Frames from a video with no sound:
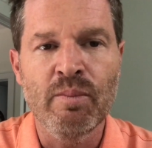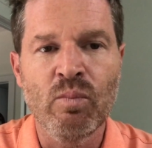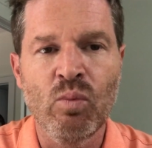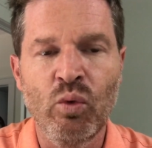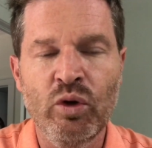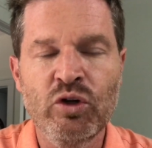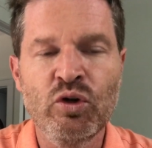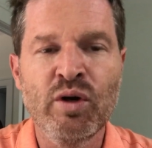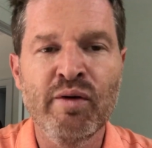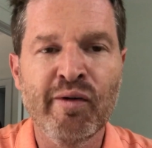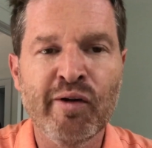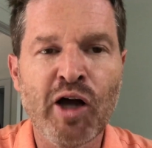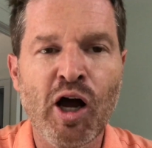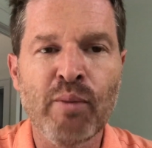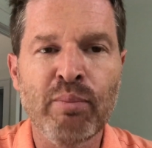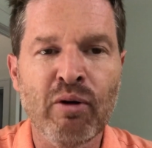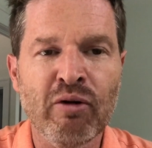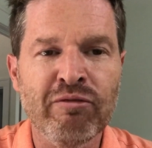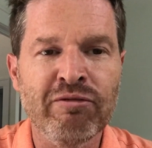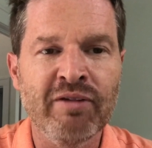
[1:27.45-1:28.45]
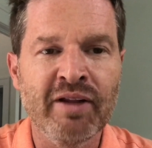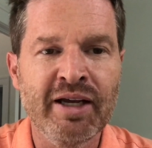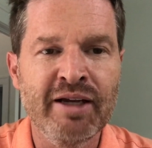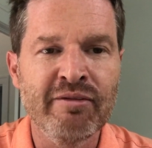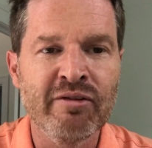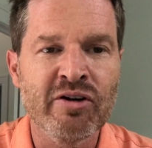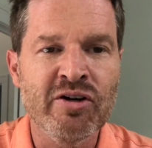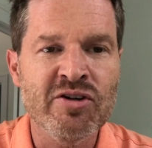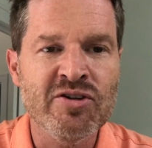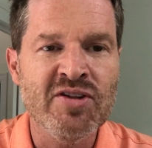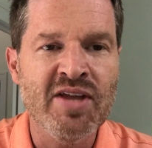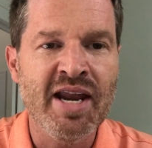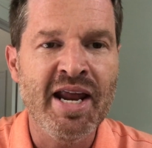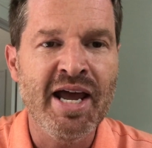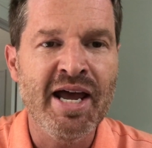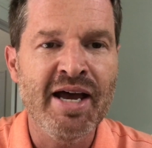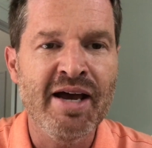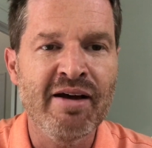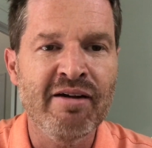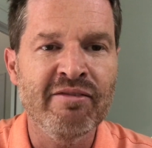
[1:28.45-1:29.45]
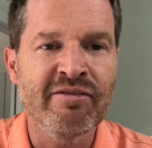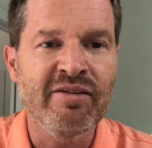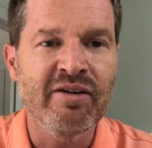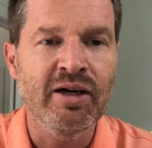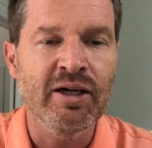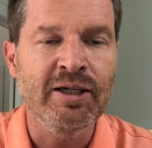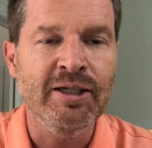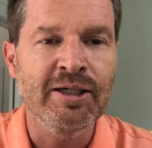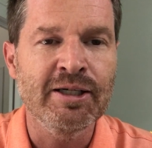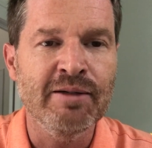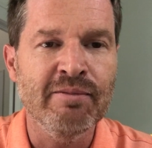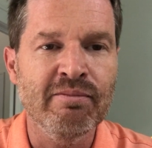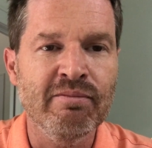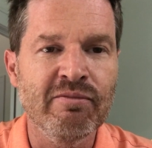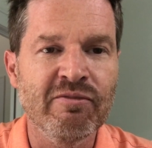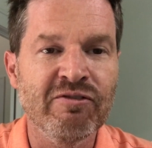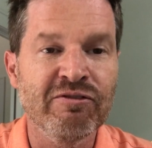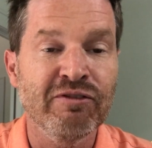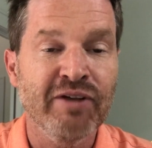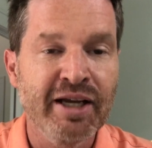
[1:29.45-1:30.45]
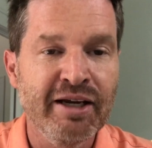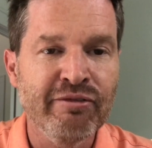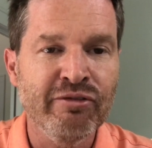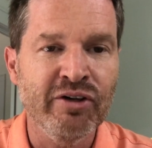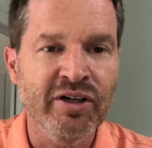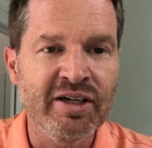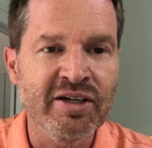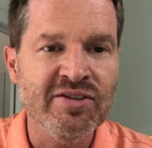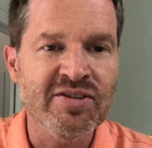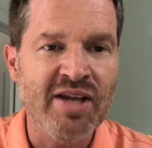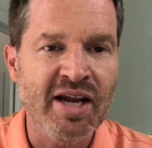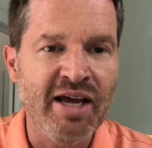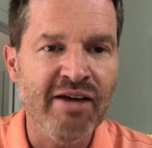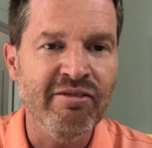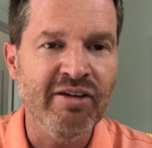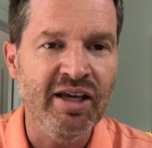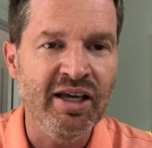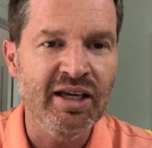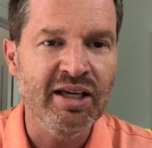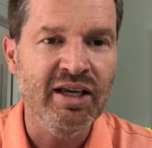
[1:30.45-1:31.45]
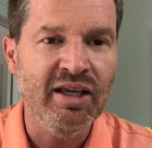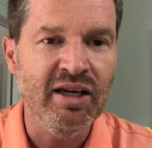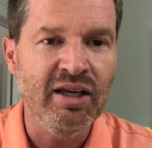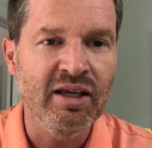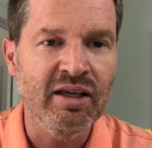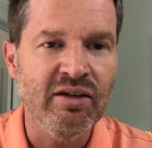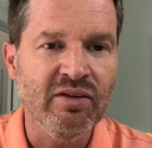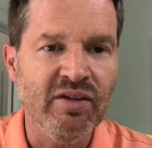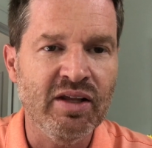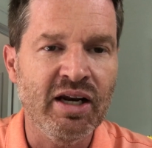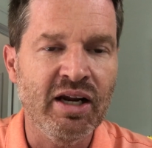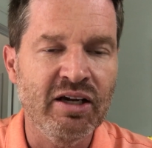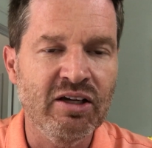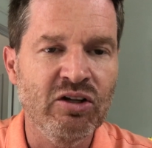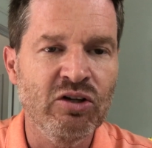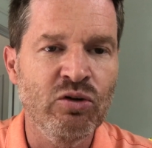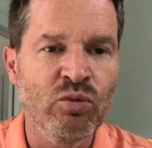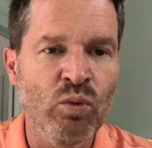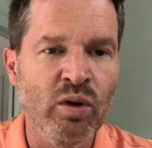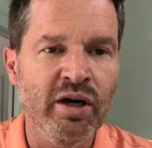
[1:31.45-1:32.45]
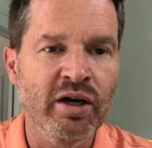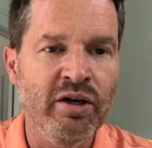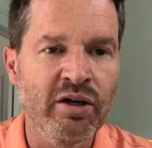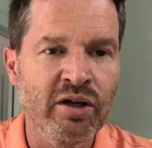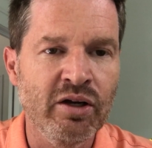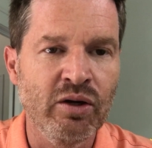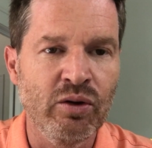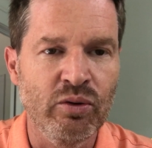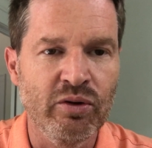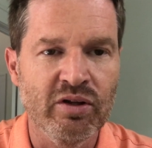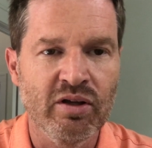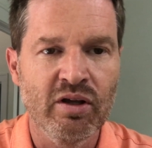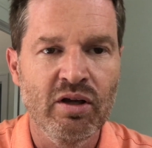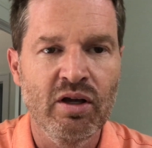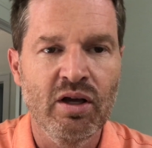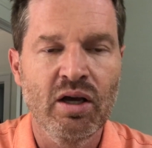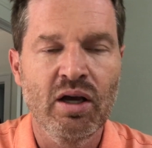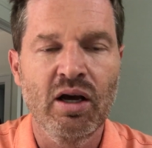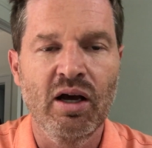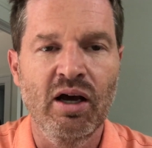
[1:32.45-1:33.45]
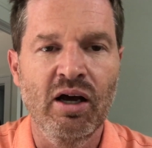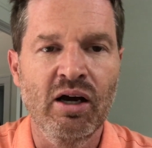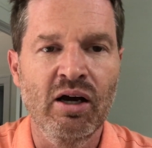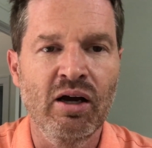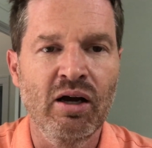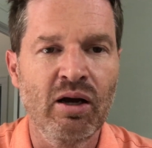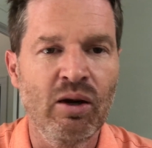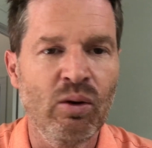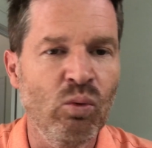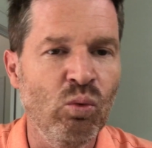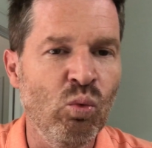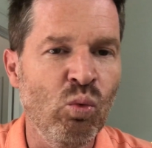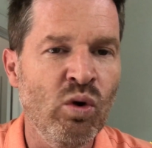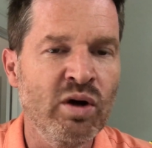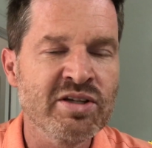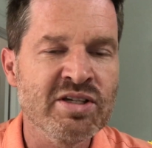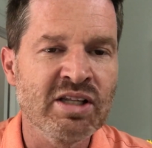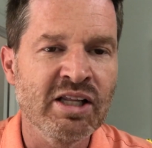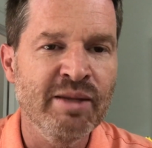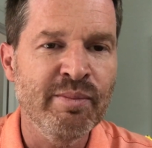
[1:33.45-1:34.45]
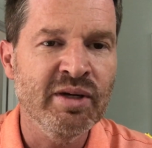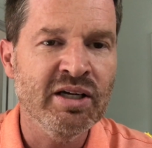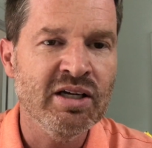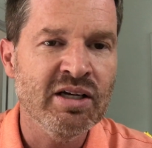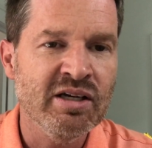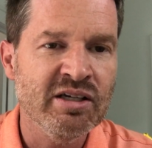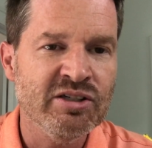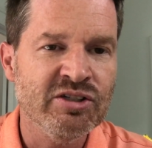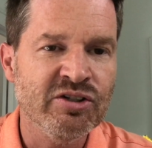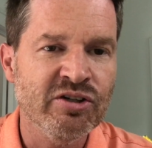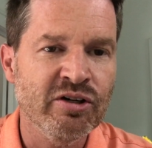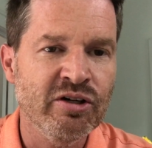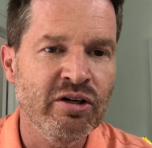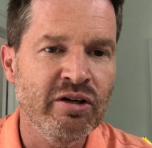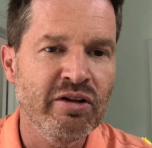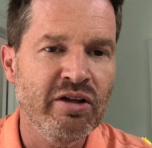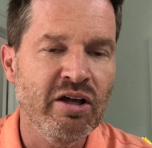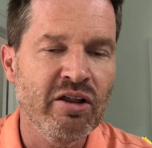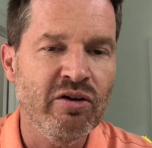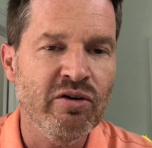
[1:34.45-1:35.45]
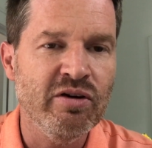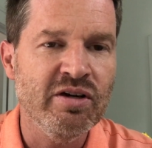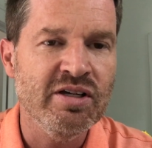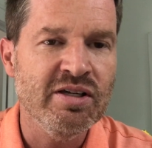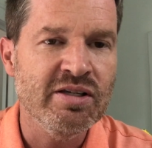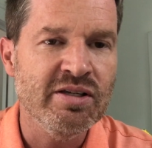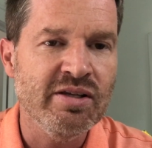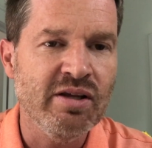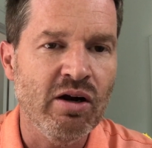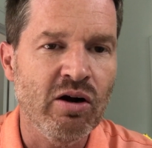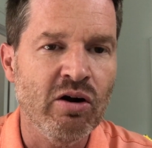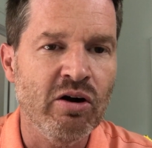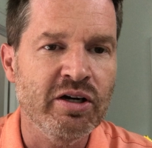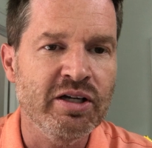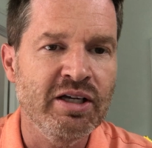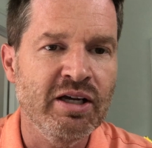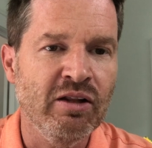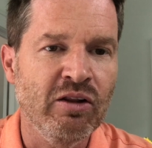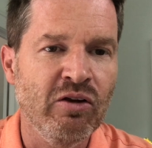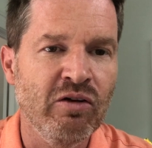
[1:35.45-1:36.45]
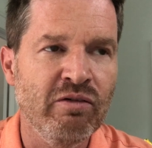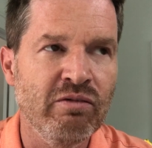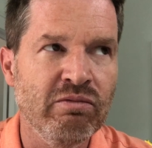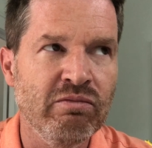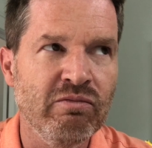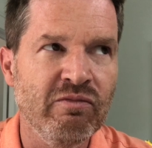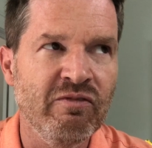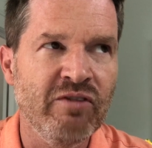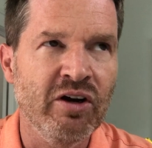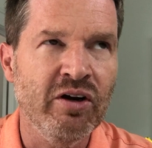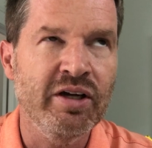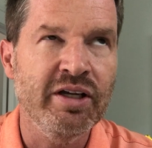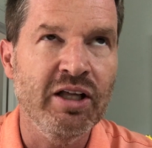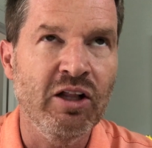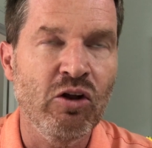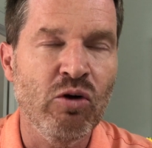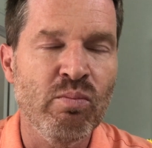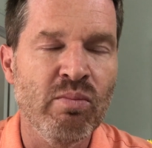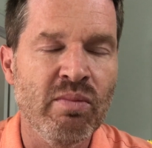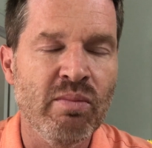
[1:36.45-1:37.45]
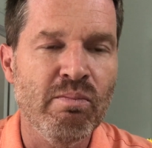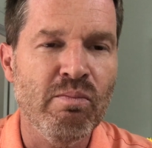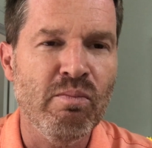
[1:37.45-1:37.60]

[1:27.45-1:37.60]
We do have a couple flavors that have flavorings that have egg in it that I did want to note. One's lemon custard, the other is our very yellow